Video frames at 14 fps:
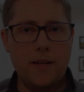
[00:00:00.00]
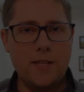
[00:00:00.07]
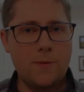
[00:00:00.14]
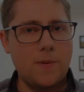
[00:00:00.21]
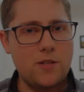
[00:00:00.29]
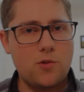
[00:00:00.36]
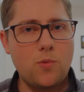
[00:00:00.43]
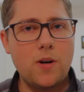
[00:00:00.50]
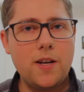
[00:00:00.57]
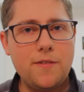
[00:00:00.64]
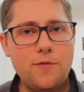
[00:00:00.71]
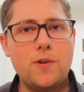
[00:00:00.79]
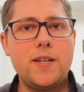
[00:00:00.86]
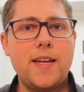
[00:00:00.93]
It's been
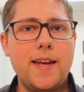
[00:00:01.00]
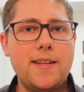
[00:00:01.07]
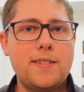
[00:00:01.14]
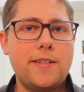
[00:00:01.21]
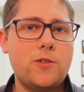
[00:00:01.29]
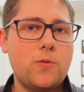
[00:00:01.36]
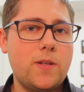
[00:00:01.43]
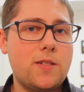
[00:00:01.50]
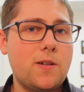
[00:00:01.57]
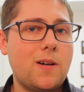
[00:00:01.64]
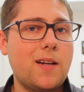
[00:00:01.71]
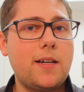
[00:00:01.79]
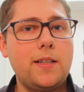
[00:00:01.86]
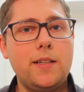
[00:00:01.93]
24 days since we
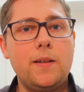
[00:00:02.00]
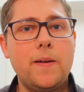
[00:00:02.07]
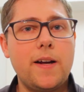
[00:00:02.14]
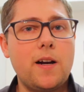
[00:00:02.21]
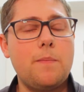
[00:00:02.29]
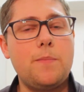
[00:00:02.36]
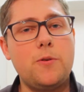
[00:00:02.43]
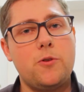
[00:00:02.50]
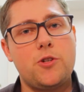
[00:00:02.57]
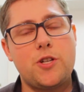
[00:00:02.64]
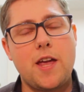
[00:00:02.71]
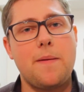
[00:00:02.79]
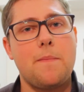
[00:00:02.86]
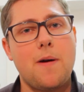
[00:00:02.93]
started clearing our
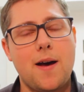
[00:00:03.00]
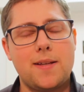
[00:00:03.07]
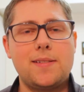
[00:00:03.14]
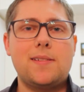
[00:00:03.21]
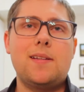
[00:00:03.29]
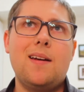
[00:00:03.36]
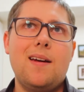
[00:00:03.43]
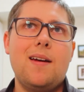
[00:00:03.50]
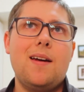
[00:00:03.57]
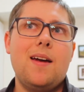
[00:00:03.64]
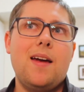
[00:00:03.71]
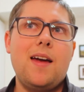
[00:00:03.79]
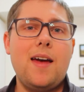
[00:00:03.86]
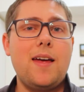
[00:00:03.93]
Bochet must,
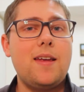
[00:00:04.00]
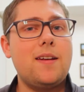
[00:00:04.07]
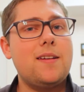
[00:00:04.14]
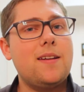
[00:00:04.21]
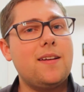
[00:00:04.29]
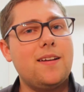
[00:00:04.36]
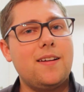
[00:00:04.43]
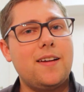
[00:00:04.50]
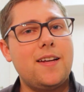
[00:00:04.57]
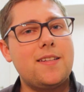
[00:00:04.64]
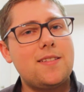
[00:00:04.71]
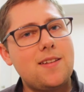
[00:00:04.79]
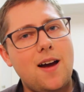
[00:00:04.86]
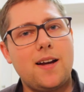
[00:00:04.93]
and
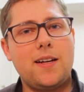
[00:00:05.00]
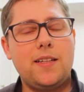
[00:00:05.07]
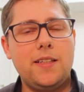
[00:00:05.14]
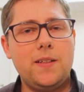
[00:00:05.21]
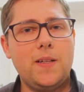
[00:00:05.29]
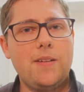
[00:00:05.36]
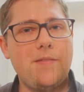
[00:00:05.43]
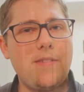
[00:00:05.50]
it's not clearing